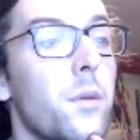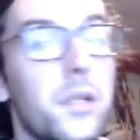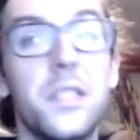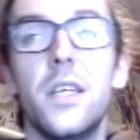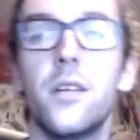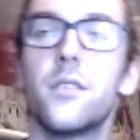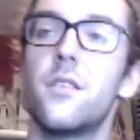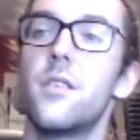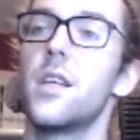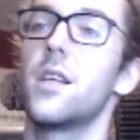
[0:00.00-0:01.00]
But see, here's
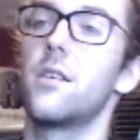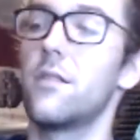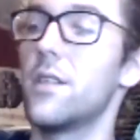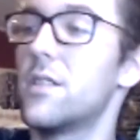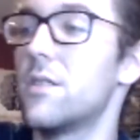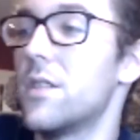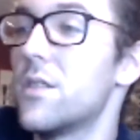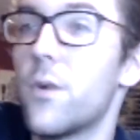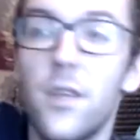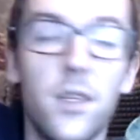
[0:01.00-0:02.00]
the thing. This
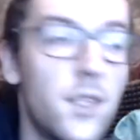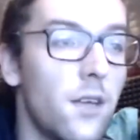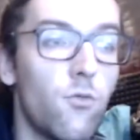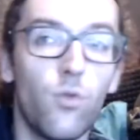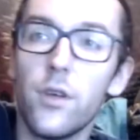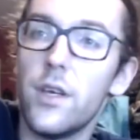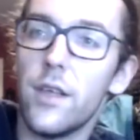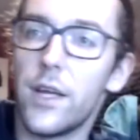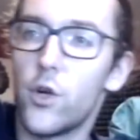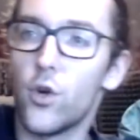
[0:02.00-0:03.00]
is where things get really
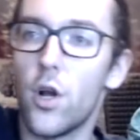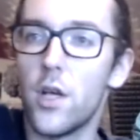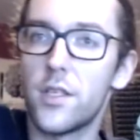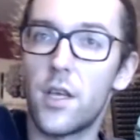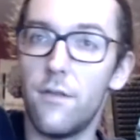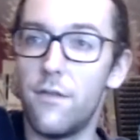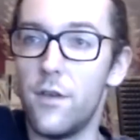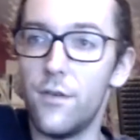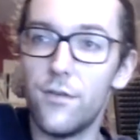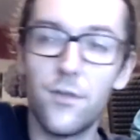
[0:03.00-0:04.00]
like cross
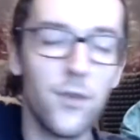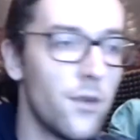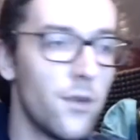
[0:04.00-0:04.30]
confused.